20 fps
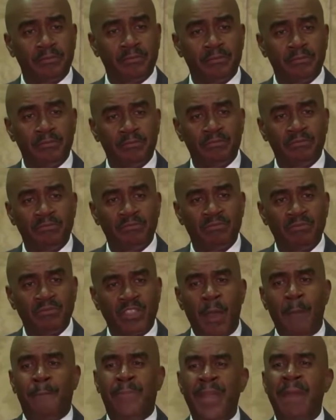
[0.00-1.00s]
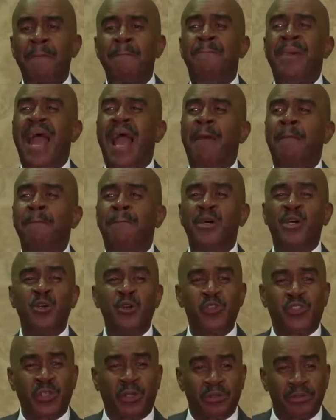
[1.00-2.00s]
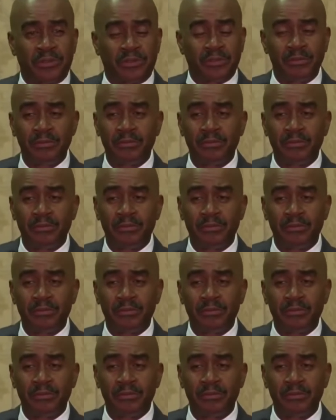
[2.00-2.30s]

Oh, yes. You've been bamboozled.